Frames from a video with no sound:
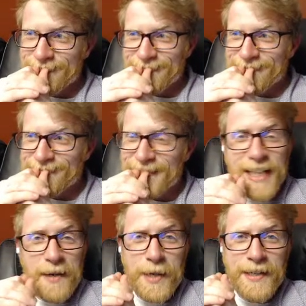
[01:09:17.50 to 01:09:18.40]
Does
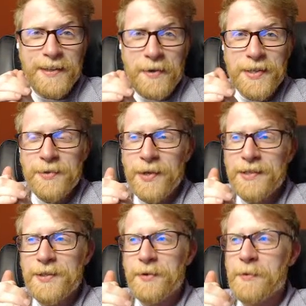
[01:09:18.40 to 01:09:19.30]
anybody know this
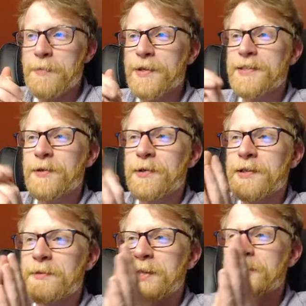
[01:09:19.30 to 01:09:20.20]
one? Do you remember these old
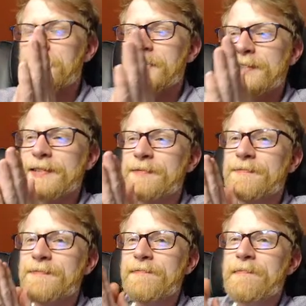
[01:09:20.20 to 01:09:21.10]
commercials?
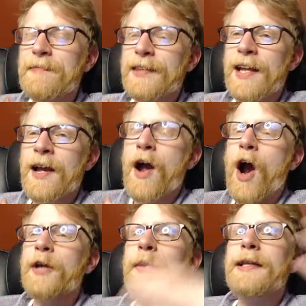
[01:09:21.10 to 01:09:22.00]

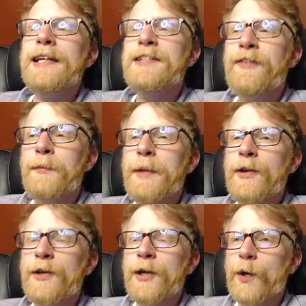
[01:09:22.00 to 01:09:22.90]
Are you at least
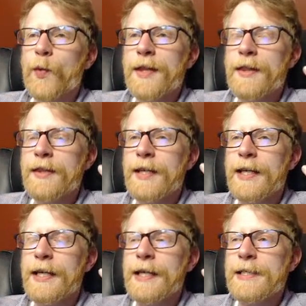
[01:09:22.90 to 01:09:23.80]
familiar with
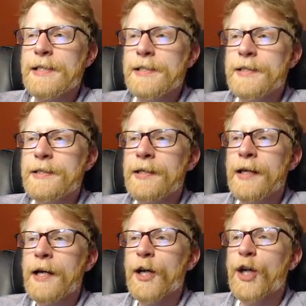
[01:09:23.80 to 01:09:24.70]
these
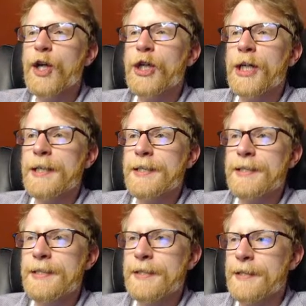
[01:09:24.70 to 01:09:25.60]

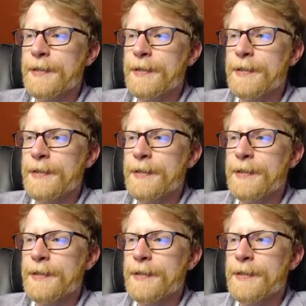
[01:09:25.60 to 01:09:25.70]
goods?